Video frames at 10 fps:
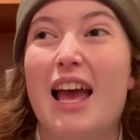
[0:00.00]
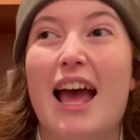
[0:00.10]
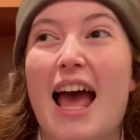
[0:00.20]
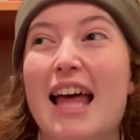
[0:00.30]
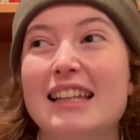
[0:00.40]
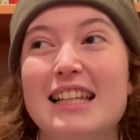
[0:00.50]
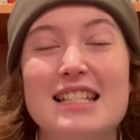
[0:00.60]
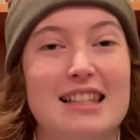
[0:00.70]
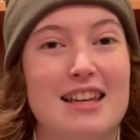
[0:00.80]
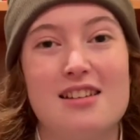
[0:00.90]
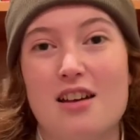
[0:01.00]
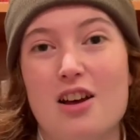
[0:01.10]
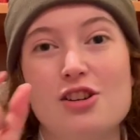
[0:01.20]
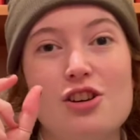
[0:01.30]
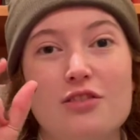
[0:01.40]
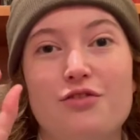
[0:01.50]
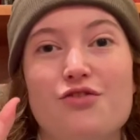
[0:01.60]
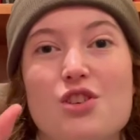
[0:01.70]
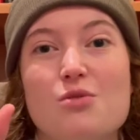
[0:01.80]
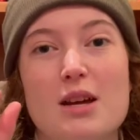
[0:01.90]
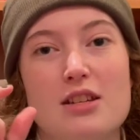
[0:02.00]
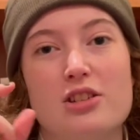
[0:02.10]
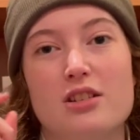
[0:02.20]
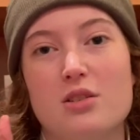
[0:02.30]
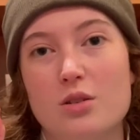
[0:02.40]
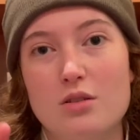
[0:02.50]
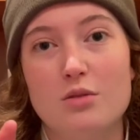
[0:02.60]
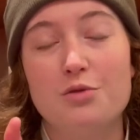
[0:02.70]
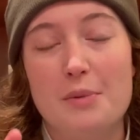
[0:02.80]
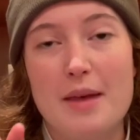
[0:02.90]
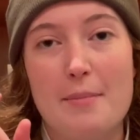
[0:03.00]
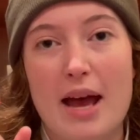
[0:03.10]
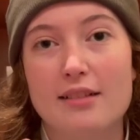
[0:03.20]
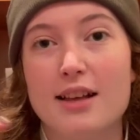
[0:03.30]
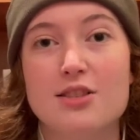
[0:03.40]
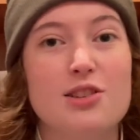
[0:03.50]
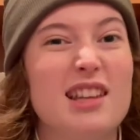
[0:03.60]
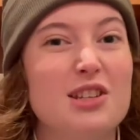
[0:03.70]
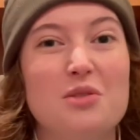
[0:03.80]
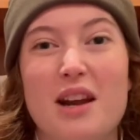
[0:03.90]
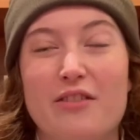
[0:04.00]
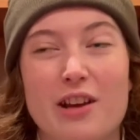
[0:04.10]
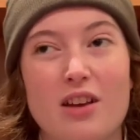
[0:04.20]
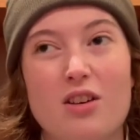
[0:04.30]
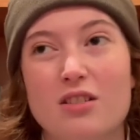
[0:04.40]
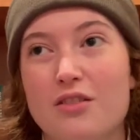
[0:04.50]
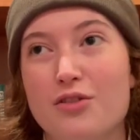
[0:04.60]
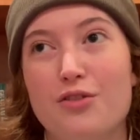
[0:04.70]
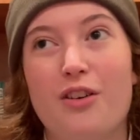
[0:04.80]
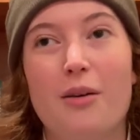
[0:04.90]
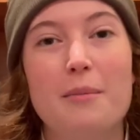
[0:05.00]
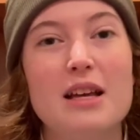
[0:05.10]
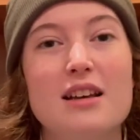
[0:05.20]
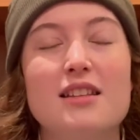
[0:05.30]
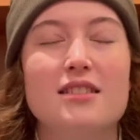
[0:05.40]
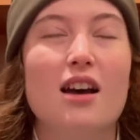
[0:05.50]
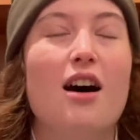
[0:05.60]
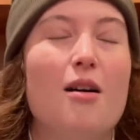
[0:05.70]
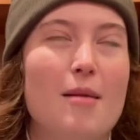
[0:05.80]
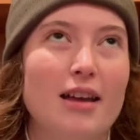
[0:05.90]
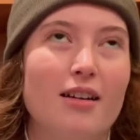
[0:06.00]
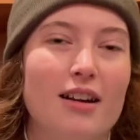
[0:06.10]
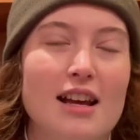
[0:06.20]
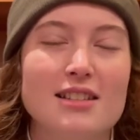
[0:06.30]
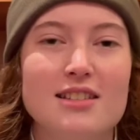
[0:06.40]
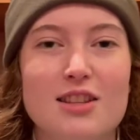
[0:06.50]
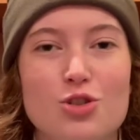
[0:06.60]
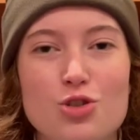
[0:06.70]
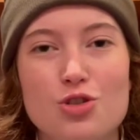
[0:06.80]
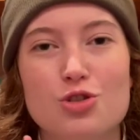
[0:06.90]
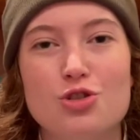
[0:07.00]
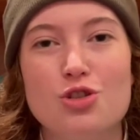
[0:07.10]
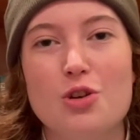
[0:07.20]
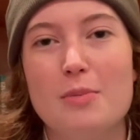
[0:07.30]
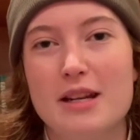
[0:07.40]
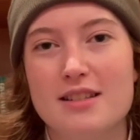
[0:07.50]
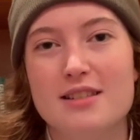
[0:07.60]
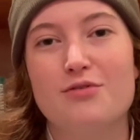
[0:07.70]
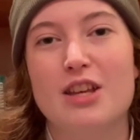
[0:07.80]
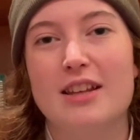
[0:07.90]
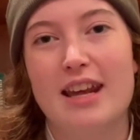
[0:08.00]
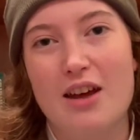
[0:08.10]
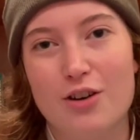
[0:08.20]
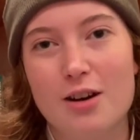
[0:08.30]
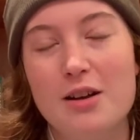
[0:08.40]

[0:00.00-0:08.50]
at least like a good few inches from that back line, so then you never get called on a foot fault. Because, oh my god, it's the stupidest feeling ever.